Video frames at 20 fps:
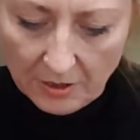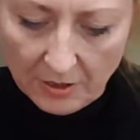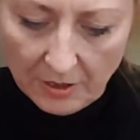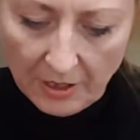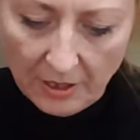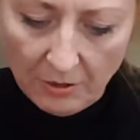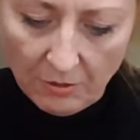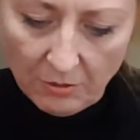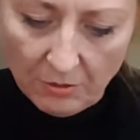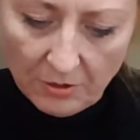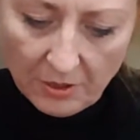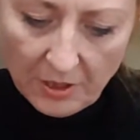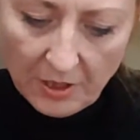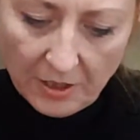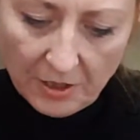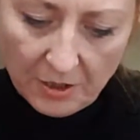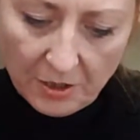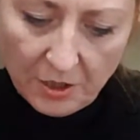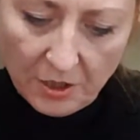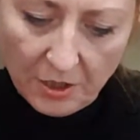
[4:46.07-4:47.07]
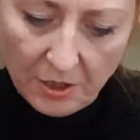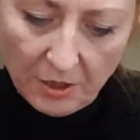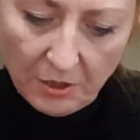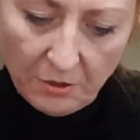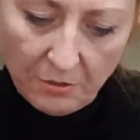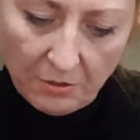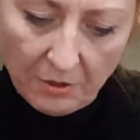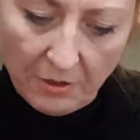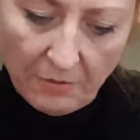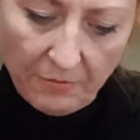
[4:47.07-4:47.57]
in order
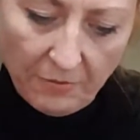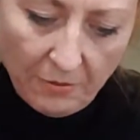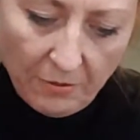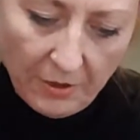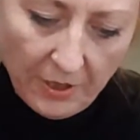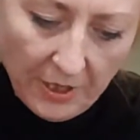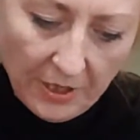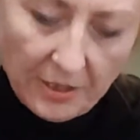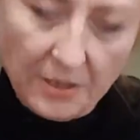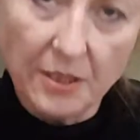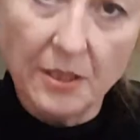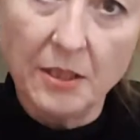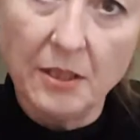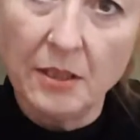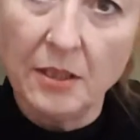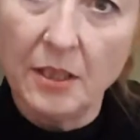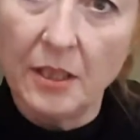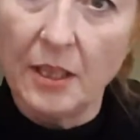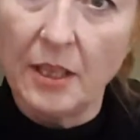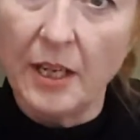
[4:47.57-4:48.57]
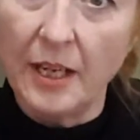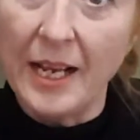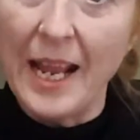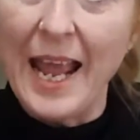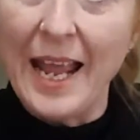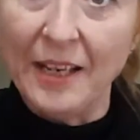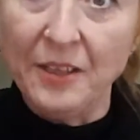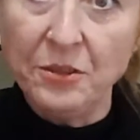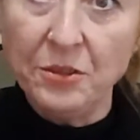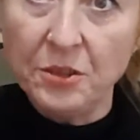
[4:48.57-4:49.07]
to avoid an
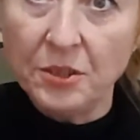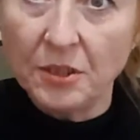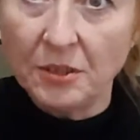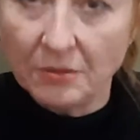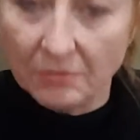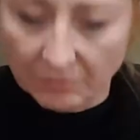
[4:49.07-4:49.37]
edge,